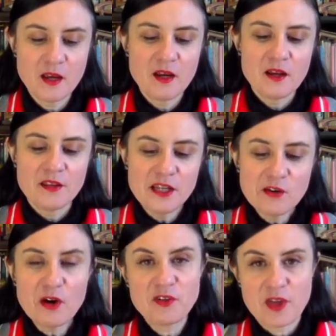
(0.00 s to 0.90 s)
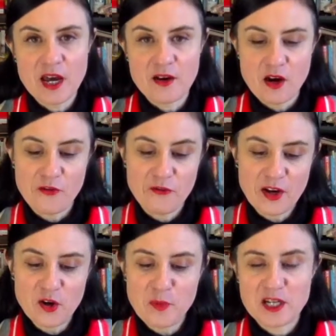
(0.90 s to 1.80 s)
The year after that, I
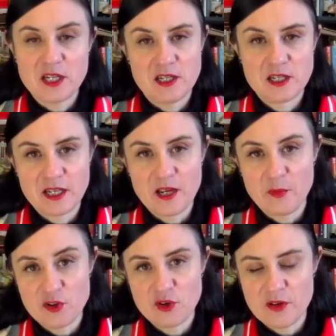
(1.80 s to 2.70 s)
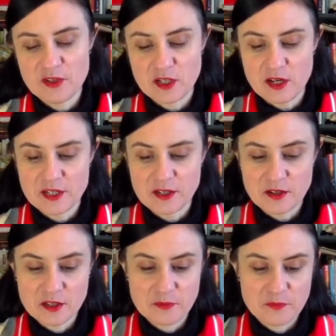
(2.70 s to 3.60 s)
fail my test to get my driver's
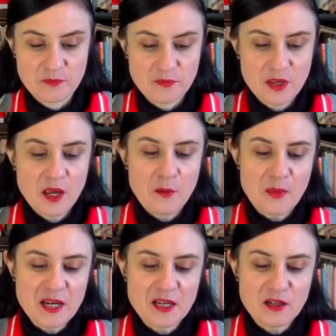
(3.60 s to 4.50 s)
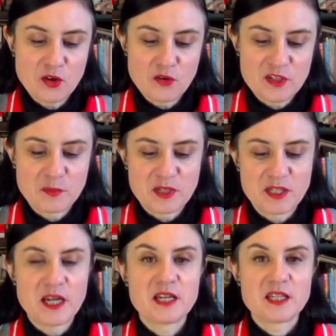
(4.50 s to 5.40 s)
license, making nervous
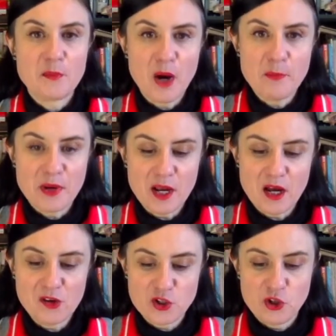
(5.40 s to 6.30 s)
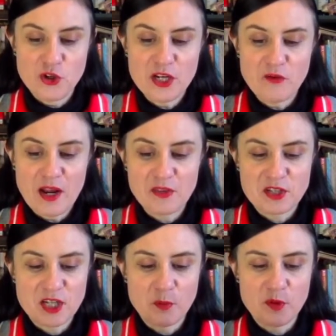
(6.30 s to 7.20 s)
mistakes in my banal journey around the
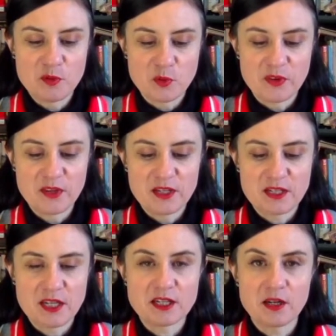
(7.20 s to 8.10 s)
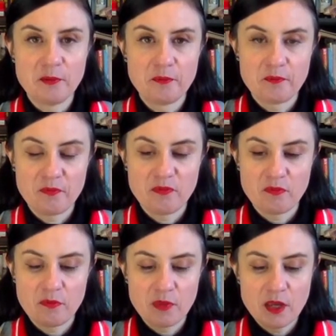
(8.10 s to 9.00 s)
suburbs with the assessor.
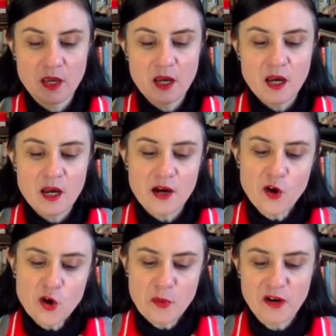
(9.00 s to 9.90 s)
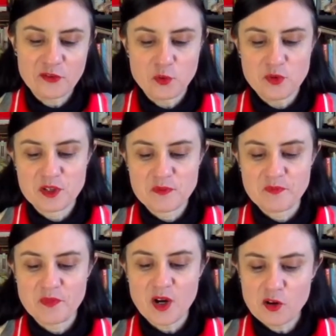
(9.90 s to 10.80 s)
At home afterwards,
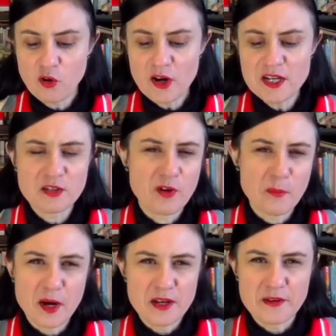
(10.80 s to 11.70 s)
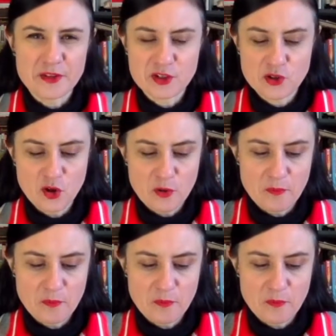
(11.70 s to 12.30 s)
I cry as if I might never stop.